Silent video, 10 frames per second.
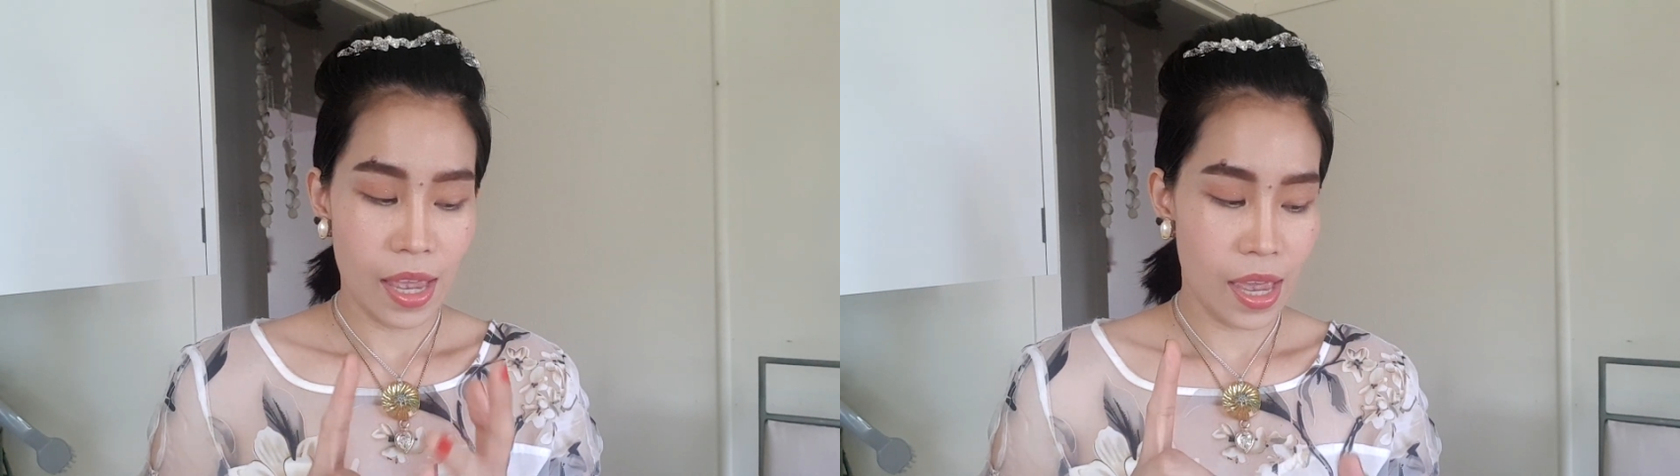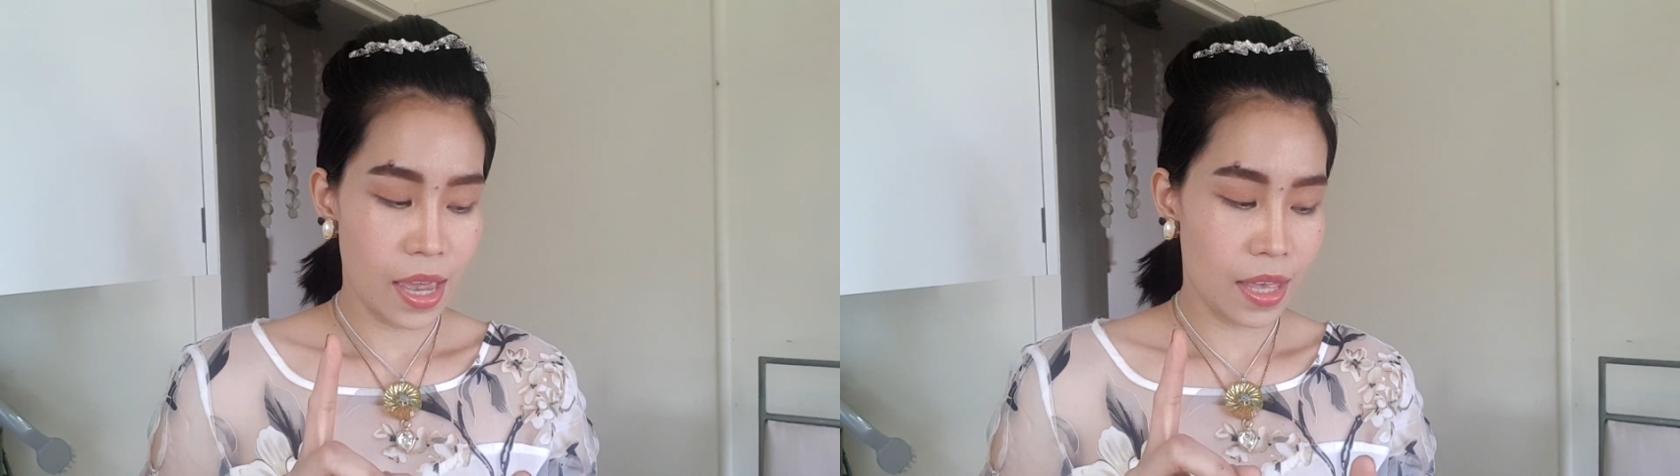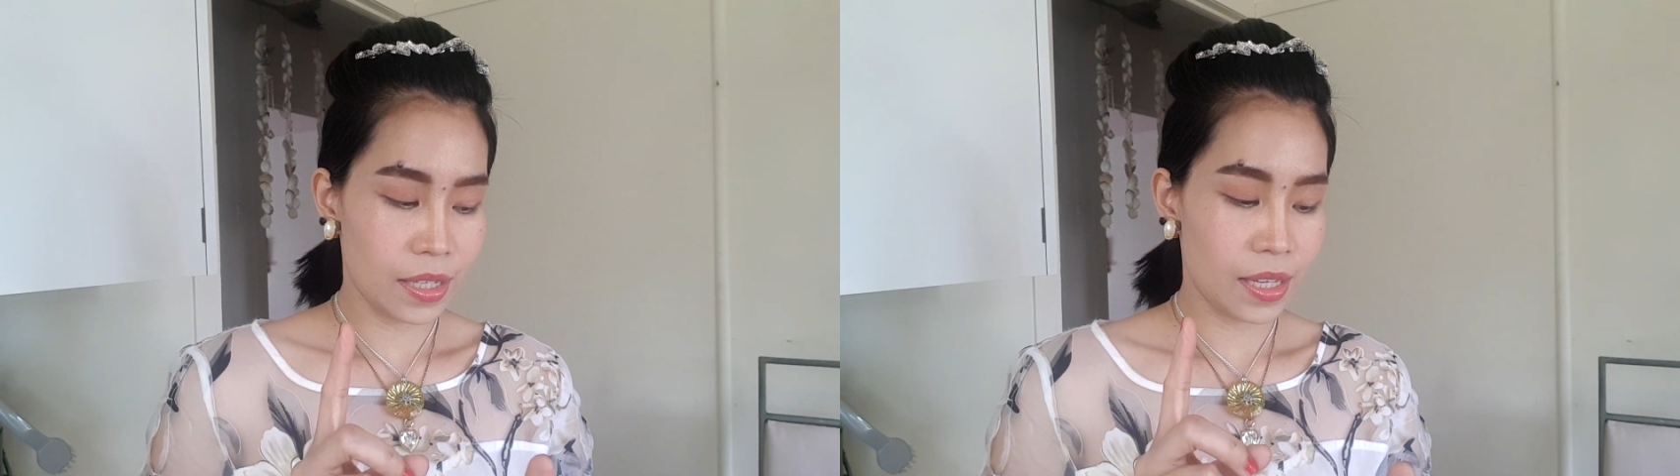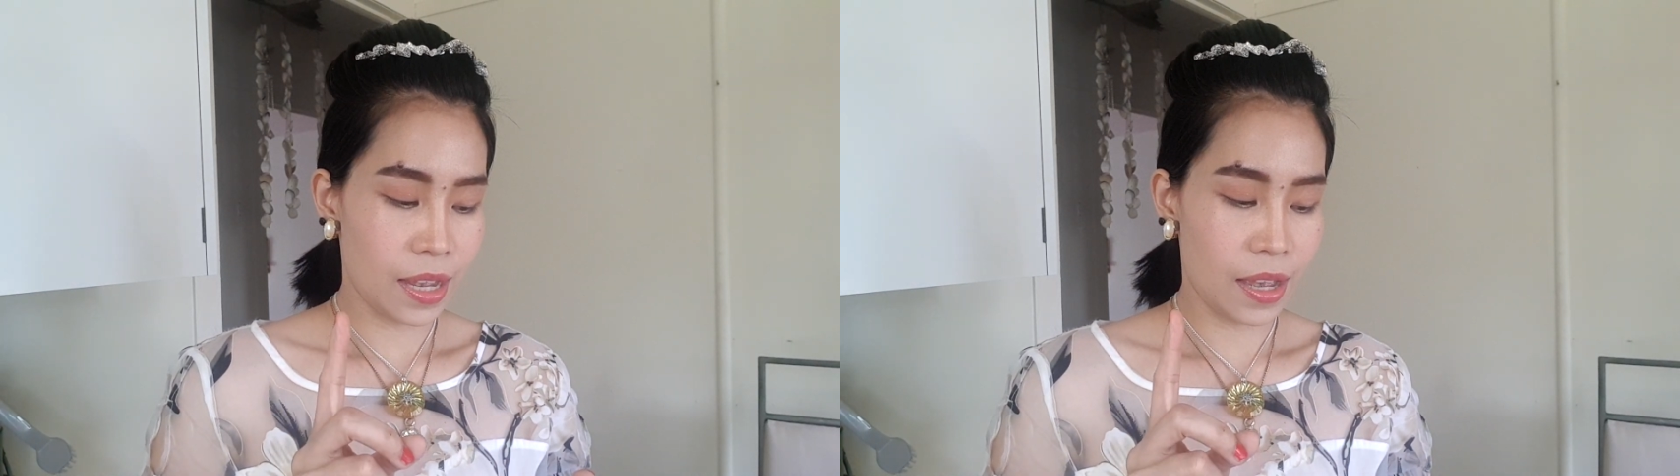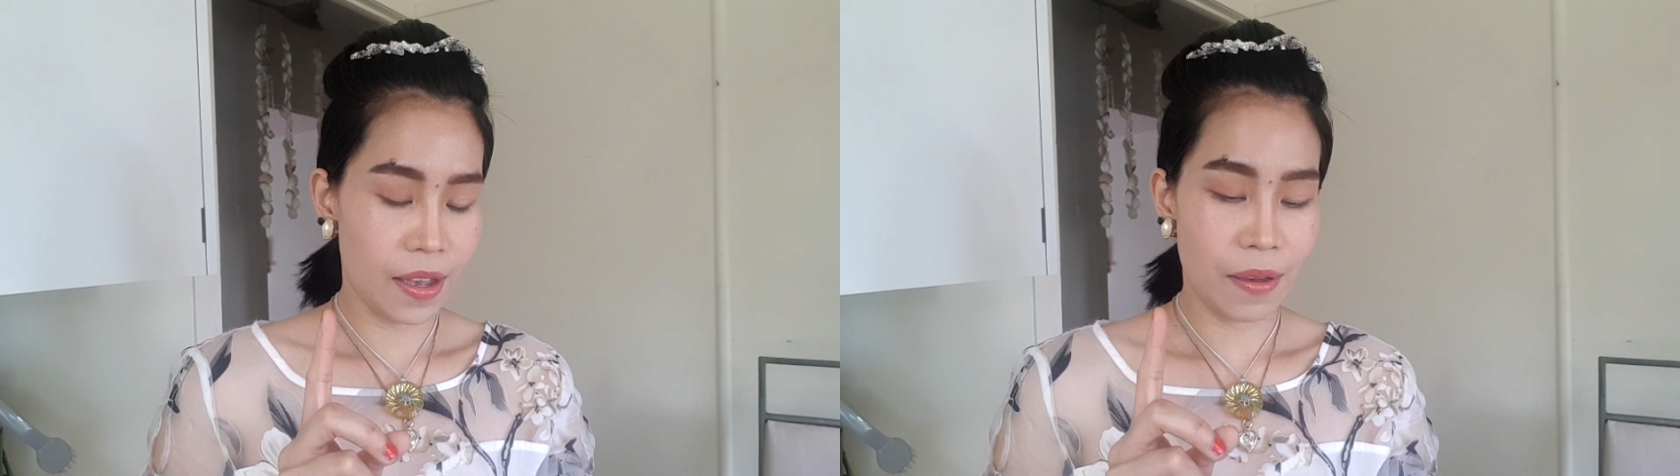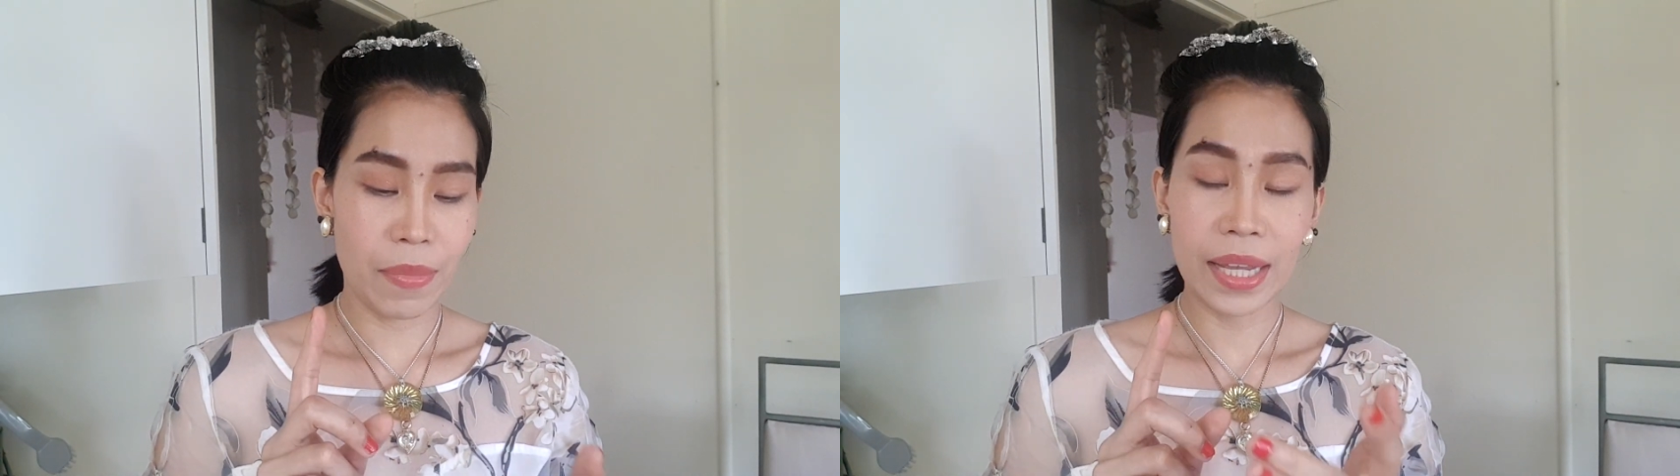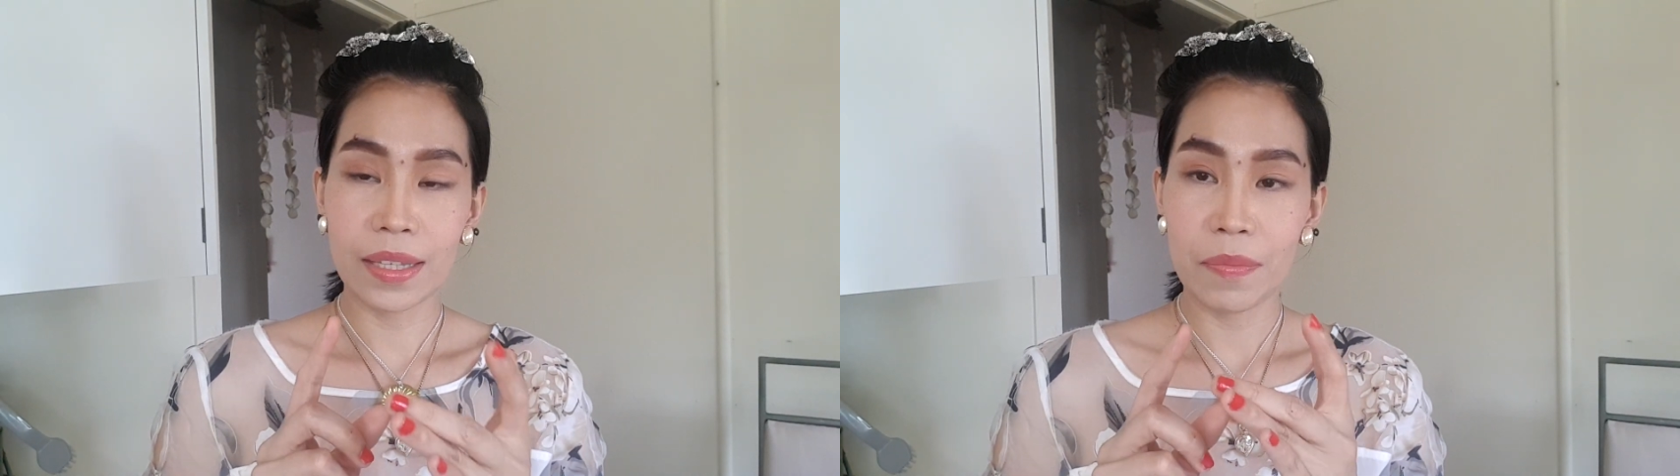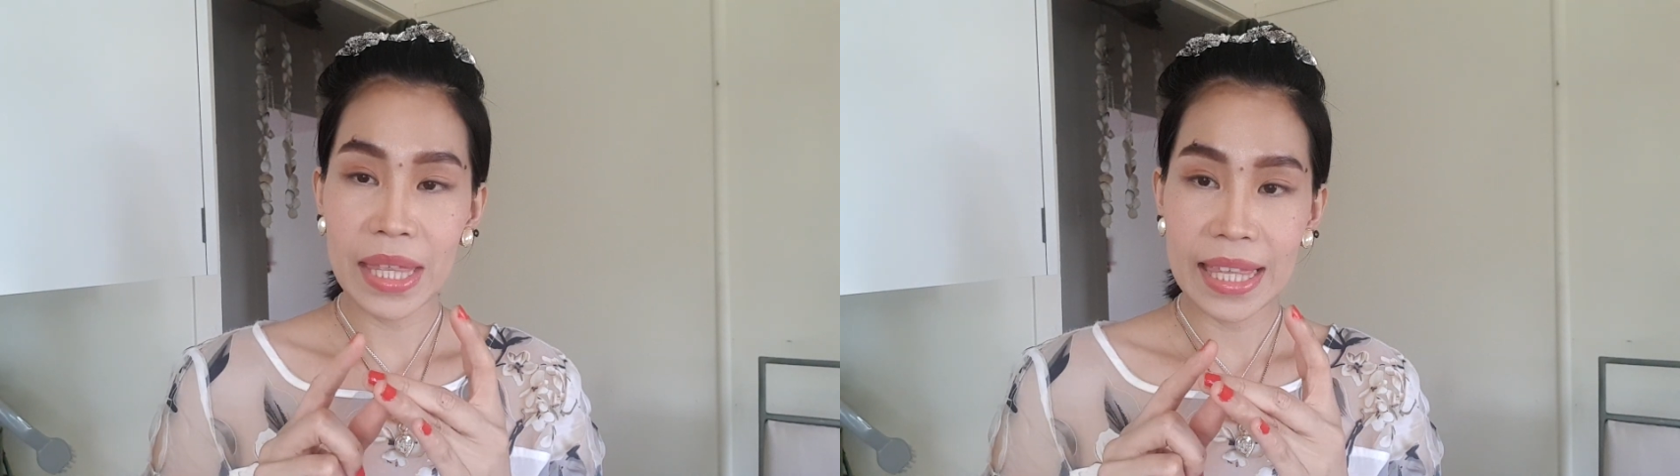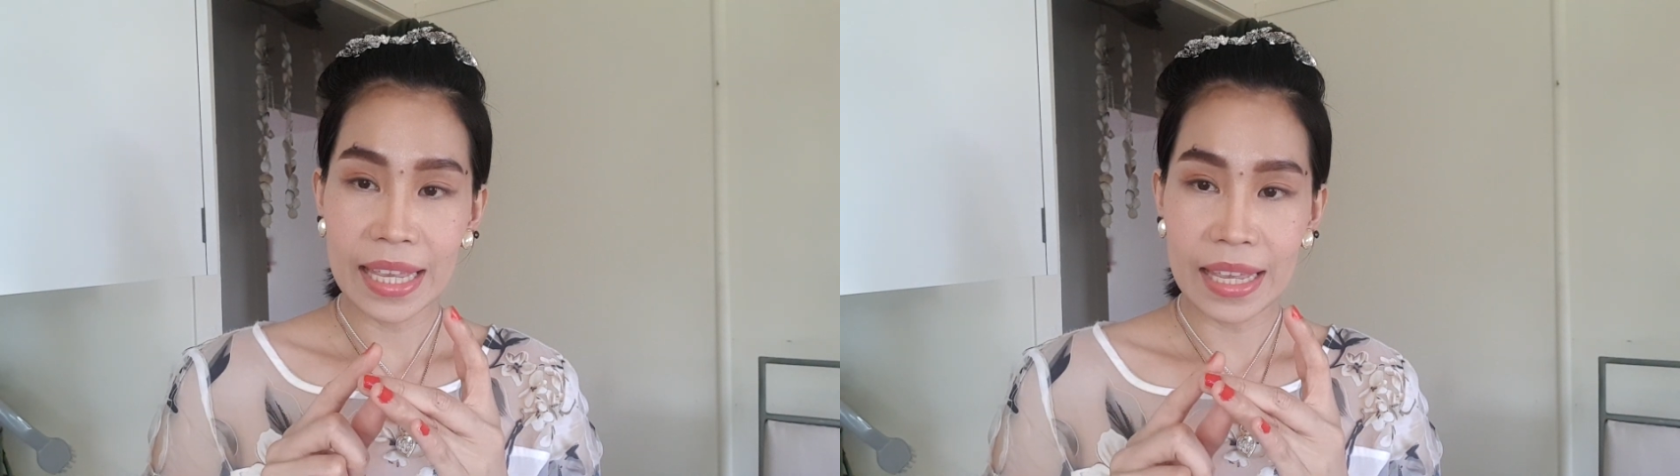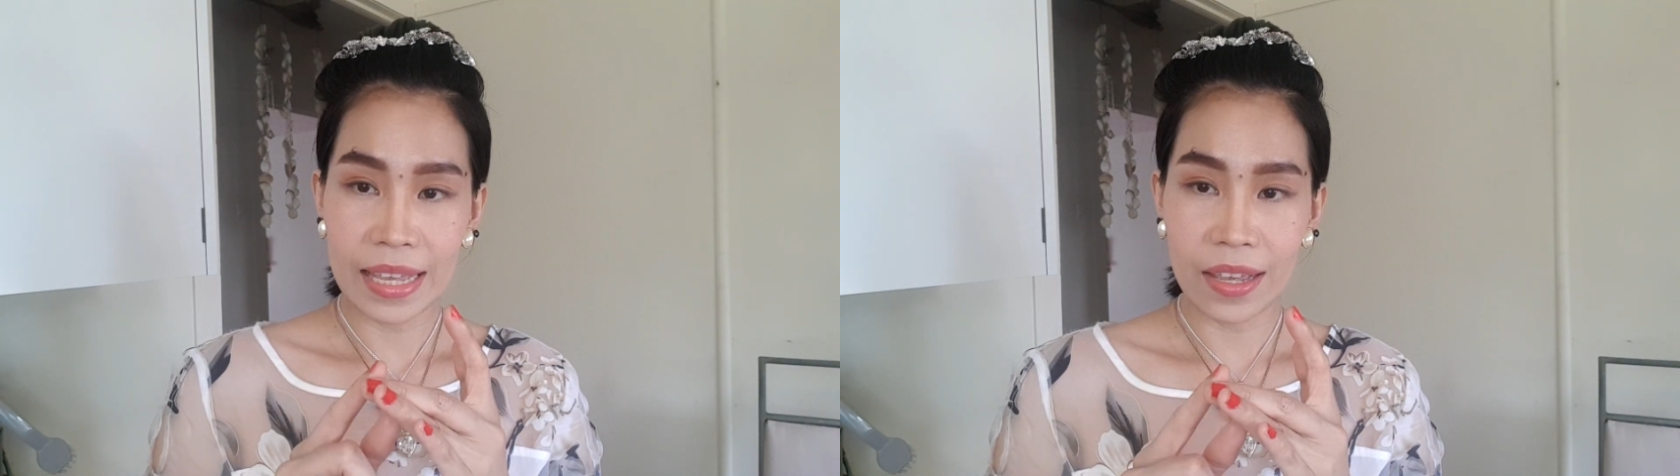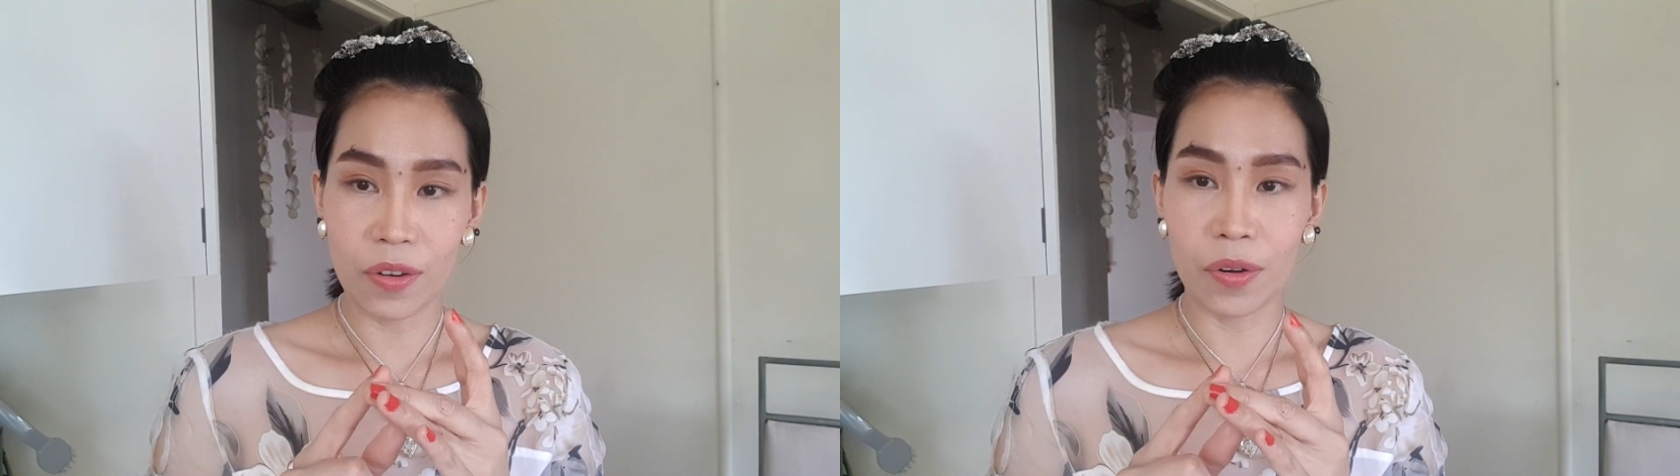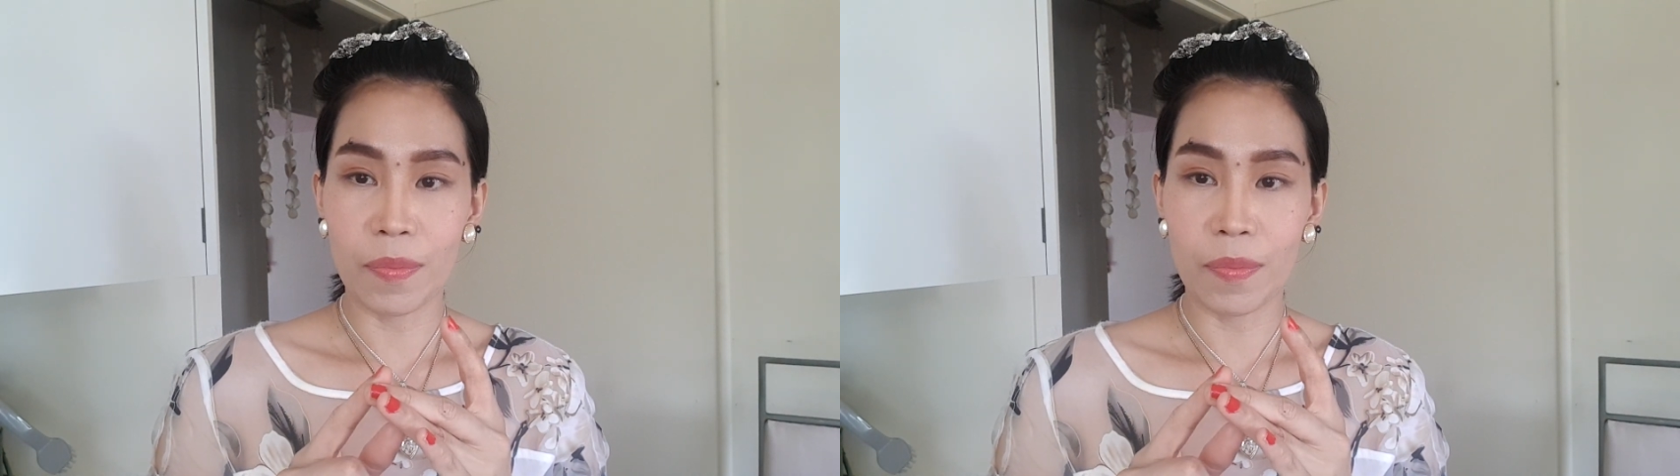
and vitamin E or